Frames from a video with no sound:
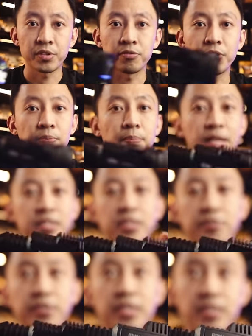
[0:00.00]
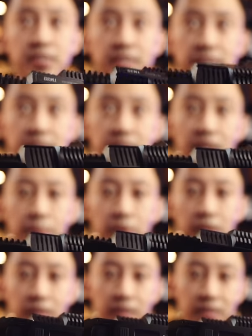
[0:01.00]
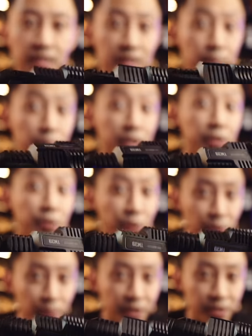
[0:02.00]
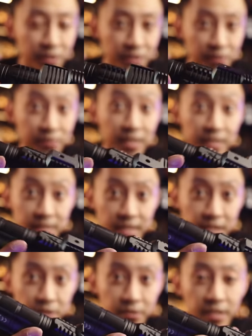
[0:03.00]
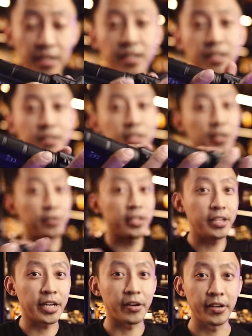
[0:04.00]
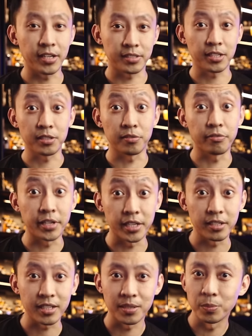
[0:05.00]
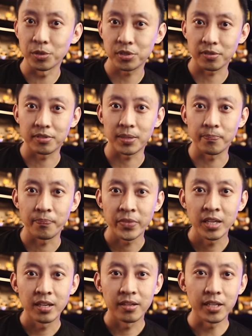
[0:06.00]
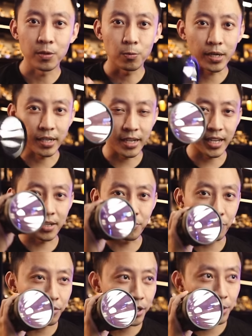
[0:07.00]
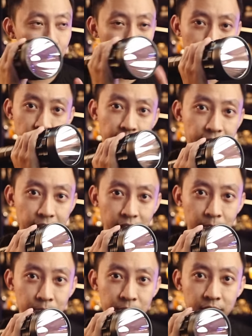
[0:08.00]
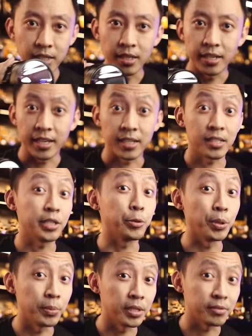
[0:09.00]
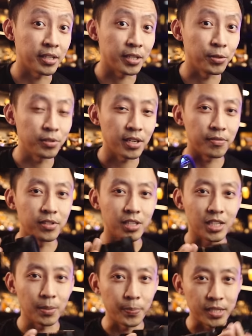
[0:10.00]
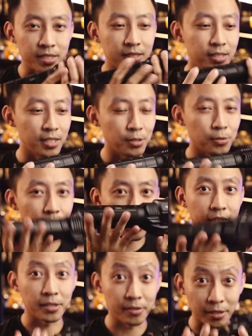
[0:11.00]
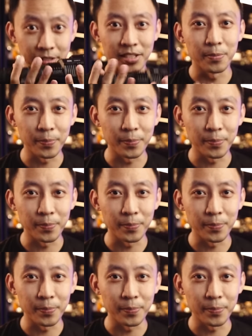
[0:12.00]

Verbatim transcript: with massive heat sinks are another big no because of their size, right? They're already carrying a ton of gear and most of them need one hand free to use firearms and other equipment, right? They don't have the capacity to lug around a